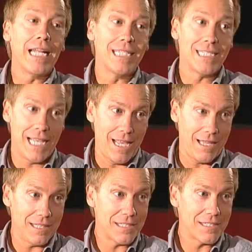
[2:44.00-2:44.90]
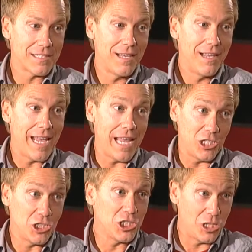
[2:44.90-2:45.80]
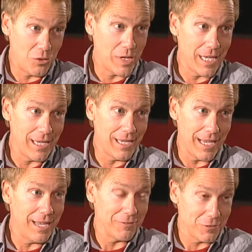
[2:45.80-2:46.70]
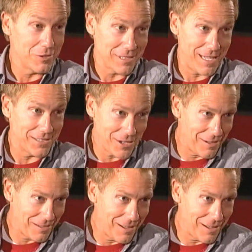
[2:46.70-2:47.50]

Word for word: intense and showy, and of course that's all,